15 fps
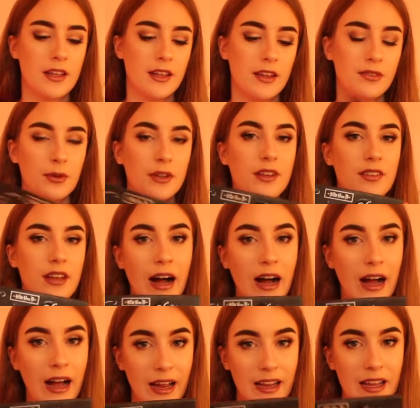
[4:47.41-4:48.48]
This one is
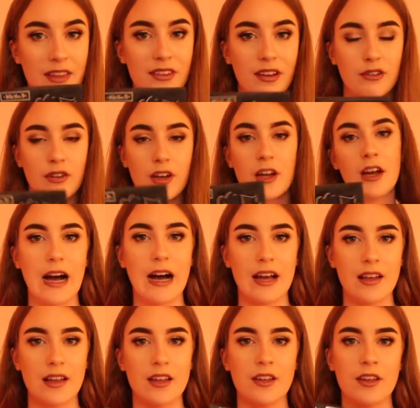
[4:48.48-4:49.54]
high-end, however. There
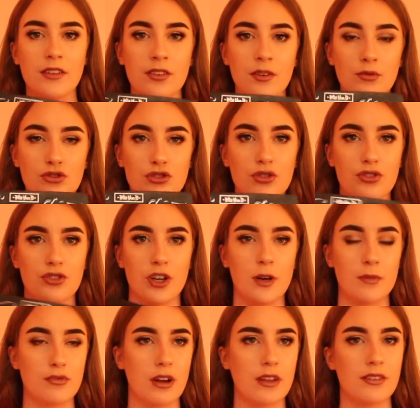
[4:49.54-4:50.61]
are some
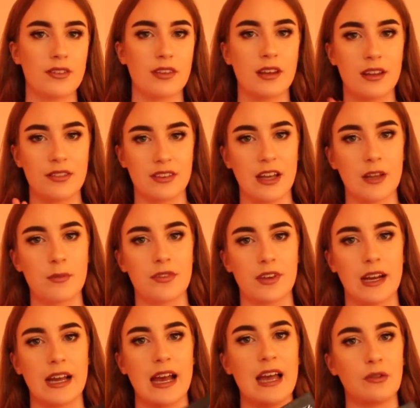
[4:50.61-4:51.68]
drugstore brands that sell them, so
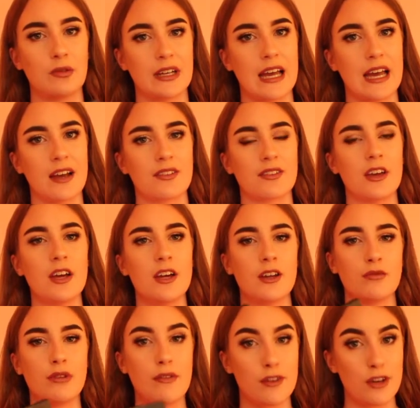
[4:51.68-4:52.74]
NYX,
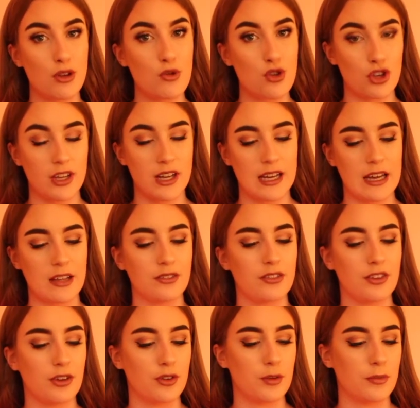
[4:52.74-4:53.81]
Revolution, again,
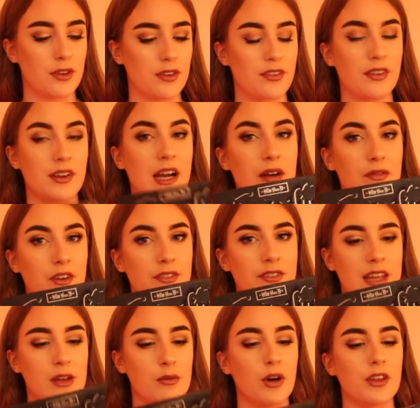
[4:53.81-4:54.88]
do them. But this is a Kat Von
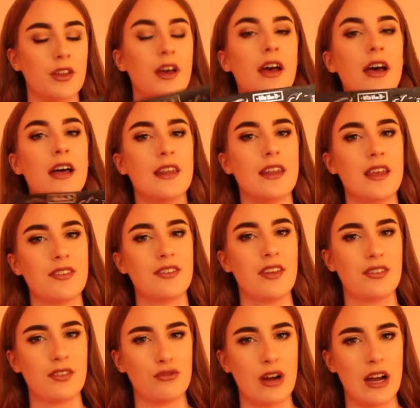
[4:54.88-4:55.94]
D one. This
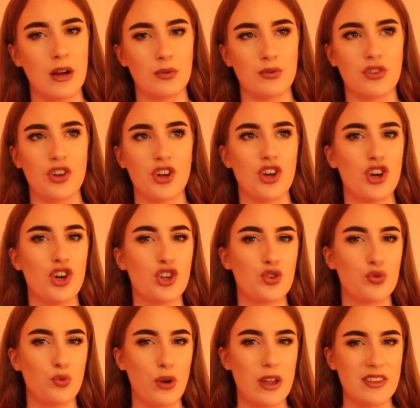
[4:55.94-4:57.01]
is around
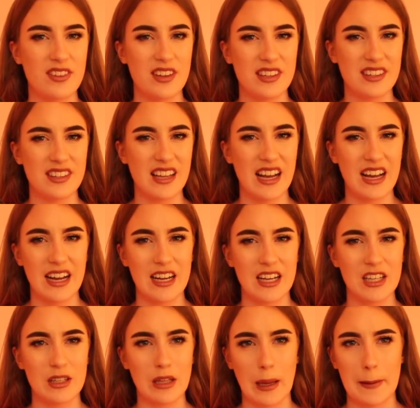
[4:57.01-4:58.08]

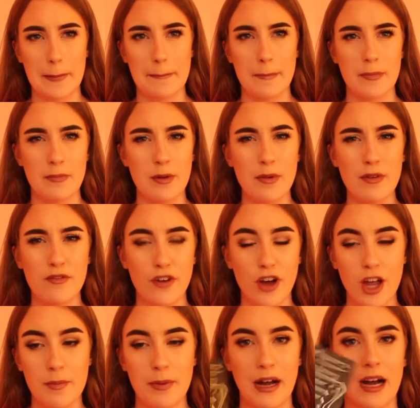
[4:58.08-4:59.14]
£29, maybe
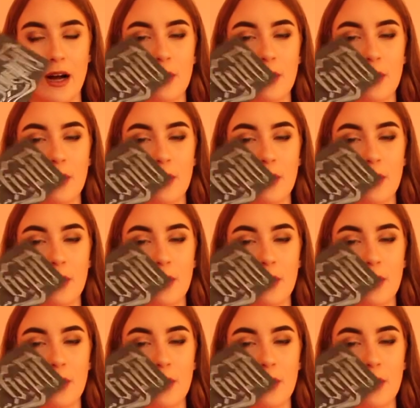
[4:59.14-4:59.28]
£30.